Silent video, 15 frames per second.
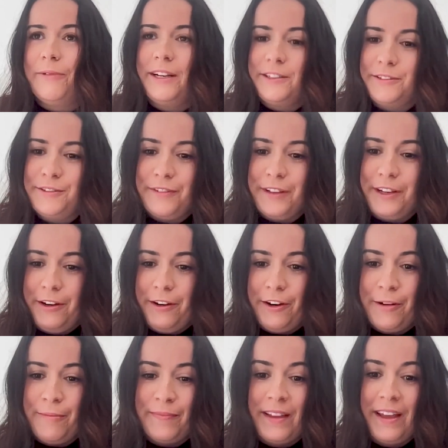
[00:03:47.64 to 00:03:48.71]
went to a fitting
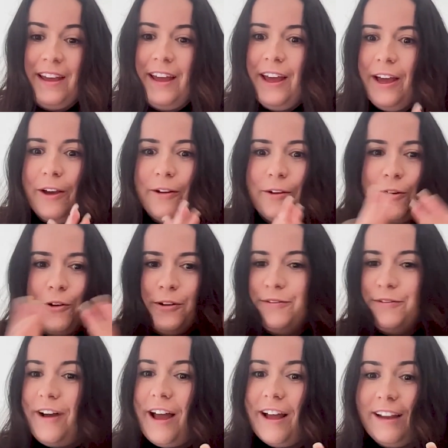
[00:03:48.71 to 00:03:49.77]
room, couldn't
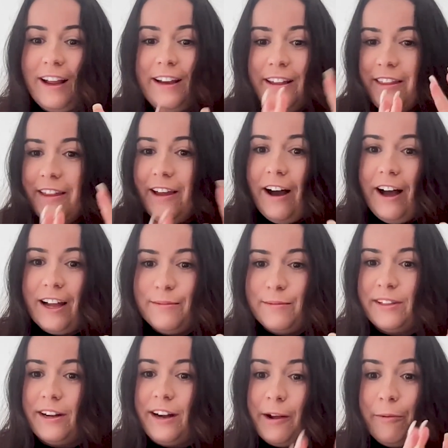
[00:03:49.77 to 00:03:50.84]
find any of the items
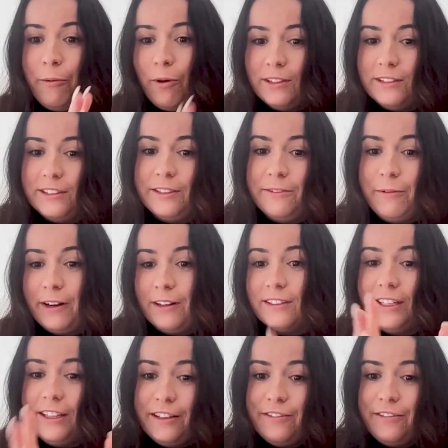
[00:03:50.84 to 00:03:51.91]
that I wanted when I was
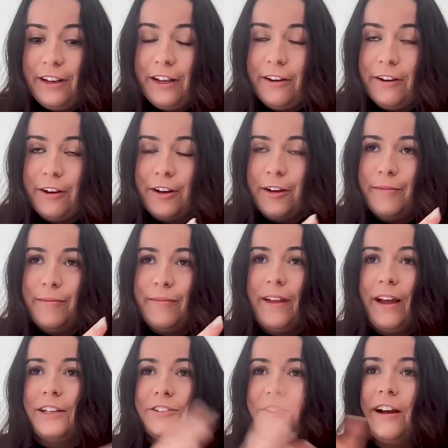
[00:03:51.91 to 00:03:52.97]
in the fitting room.
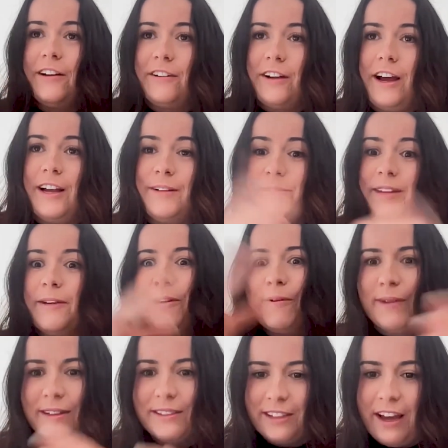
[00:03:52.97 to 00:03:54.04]
I tried on items, they weren't
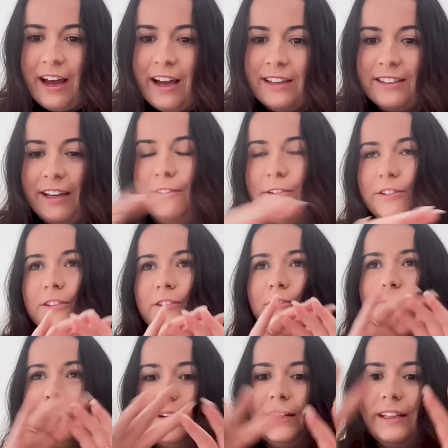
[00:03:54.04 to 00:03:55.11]
my size. And it was just a
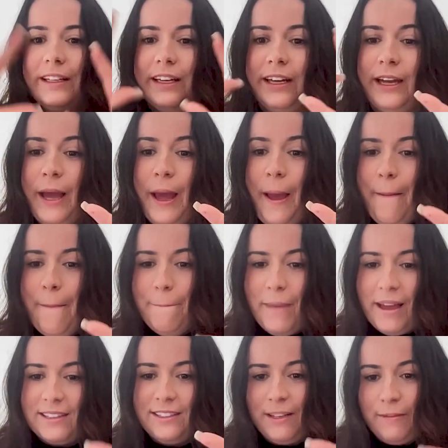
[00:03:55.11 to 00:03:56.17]
really
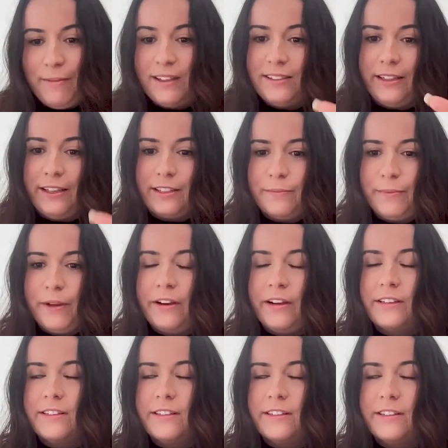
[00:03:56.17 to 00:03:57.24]
messy
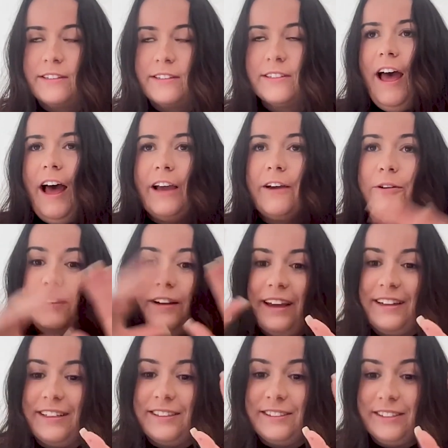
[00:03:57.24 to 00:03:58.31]
experience. I couldn't get
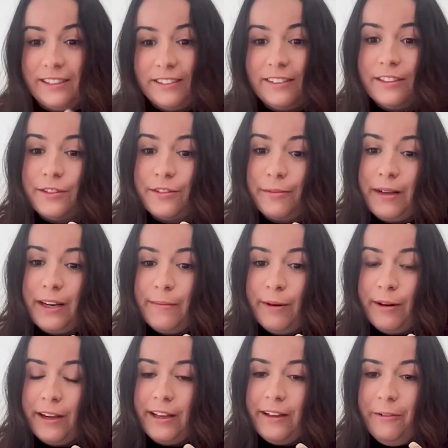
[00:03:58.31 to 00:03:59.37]
assistance from
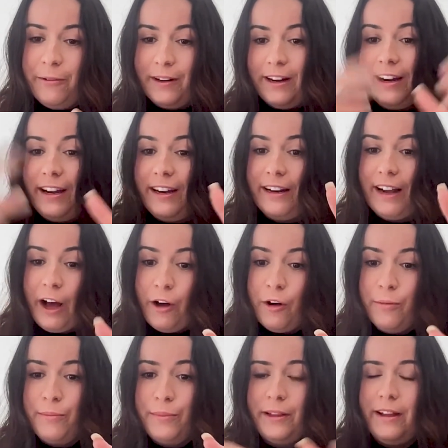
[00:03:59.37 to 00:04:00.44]
anybody when I needed
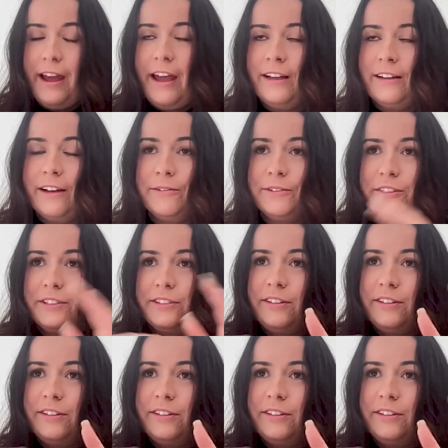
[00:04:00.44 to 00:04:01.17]
help. And I was just